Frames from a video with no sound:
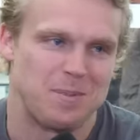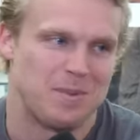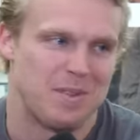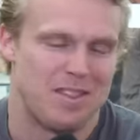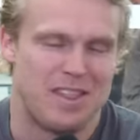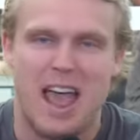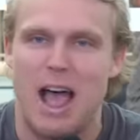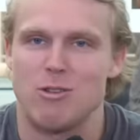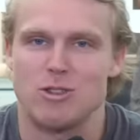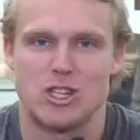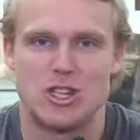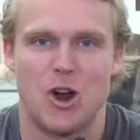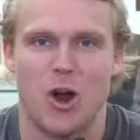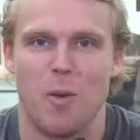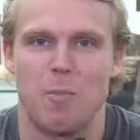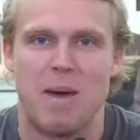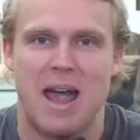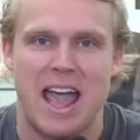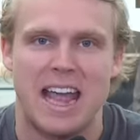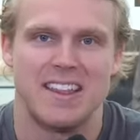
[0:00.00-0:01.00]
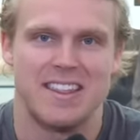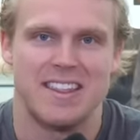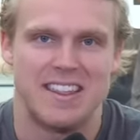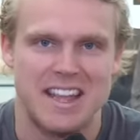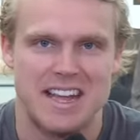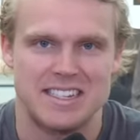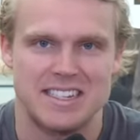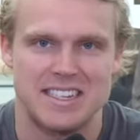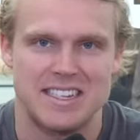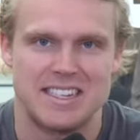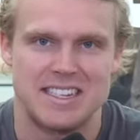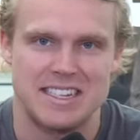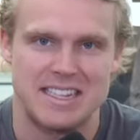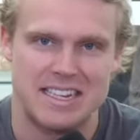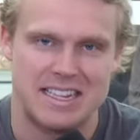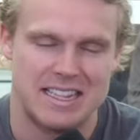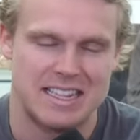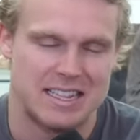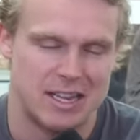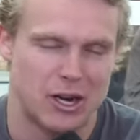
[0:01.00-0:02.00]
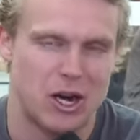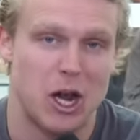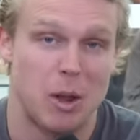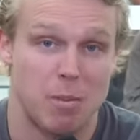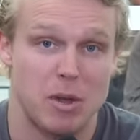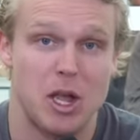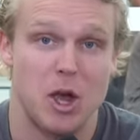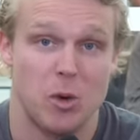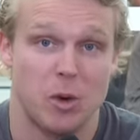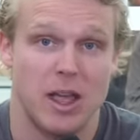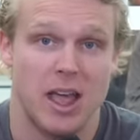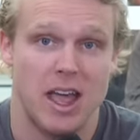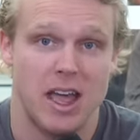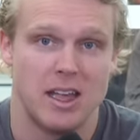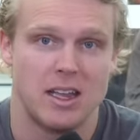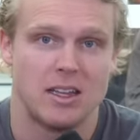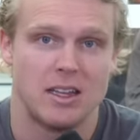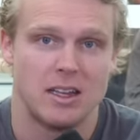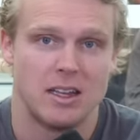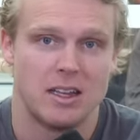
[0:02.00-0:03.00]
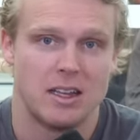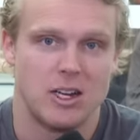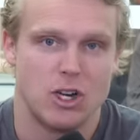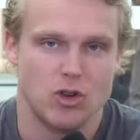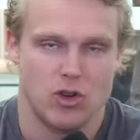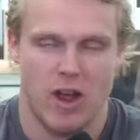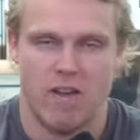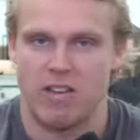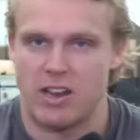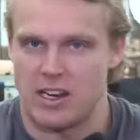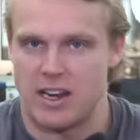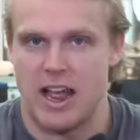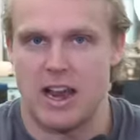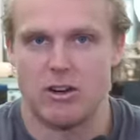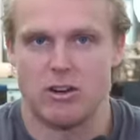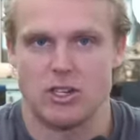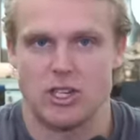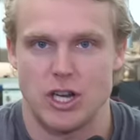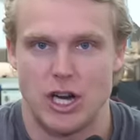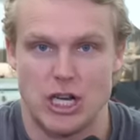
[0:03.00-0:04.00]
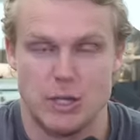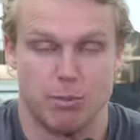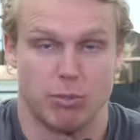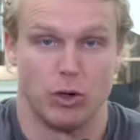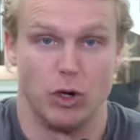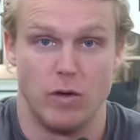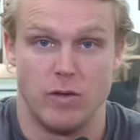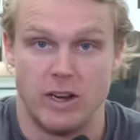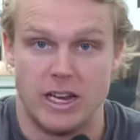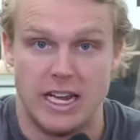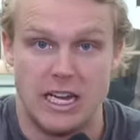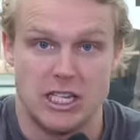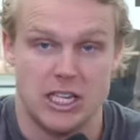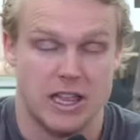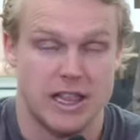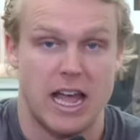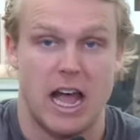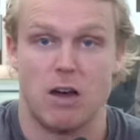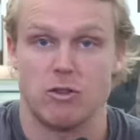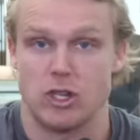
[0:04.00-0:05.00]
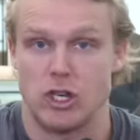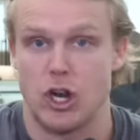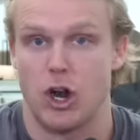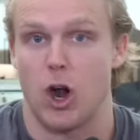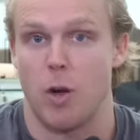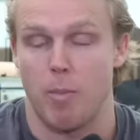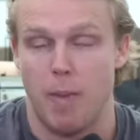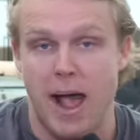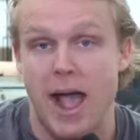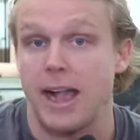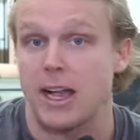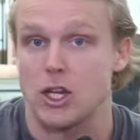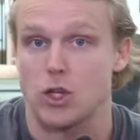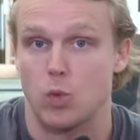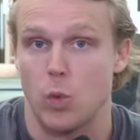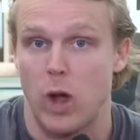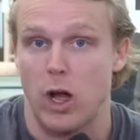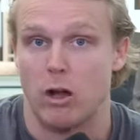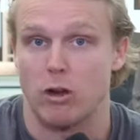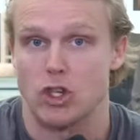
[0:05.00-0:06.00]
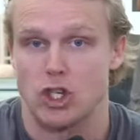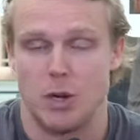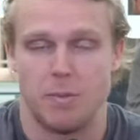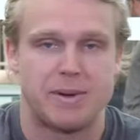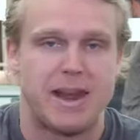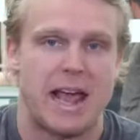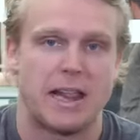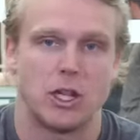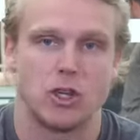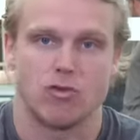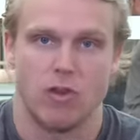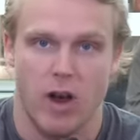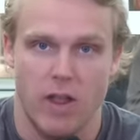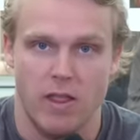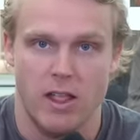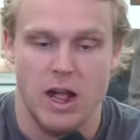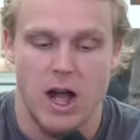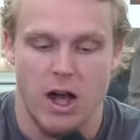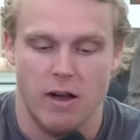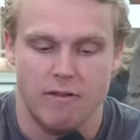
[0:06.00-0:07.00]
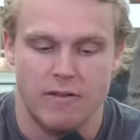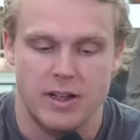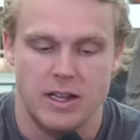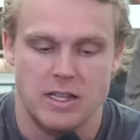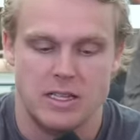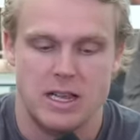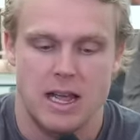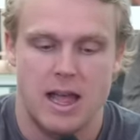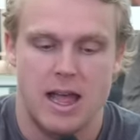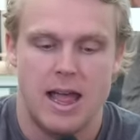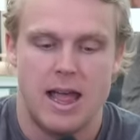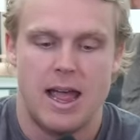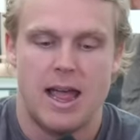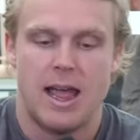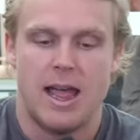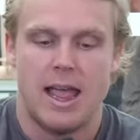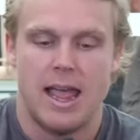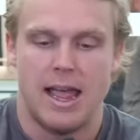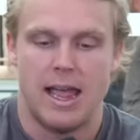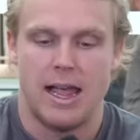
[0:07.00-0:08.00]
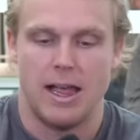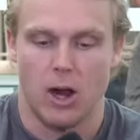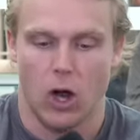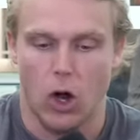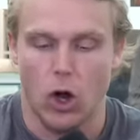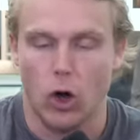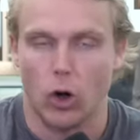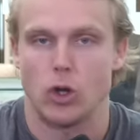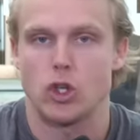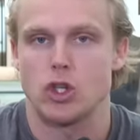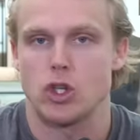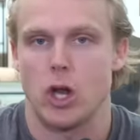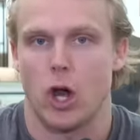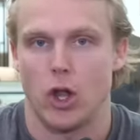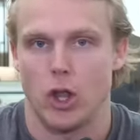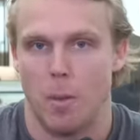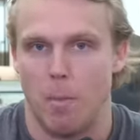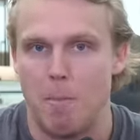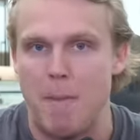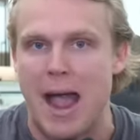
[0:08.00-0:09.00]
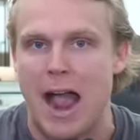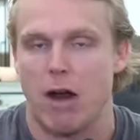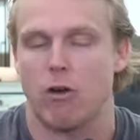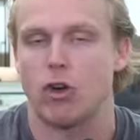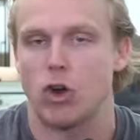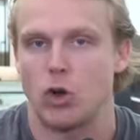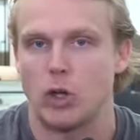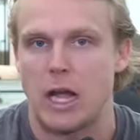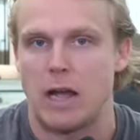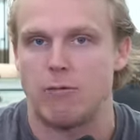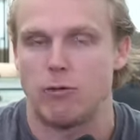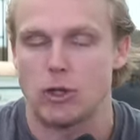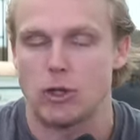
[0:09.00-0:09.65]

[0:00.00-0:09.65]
1,000-yard back in the SEC, they're going to be okay. Travion Henderson has proven he's a 1,000-yard back as well. Chip Kelly's running the offense. It hurts on the macro level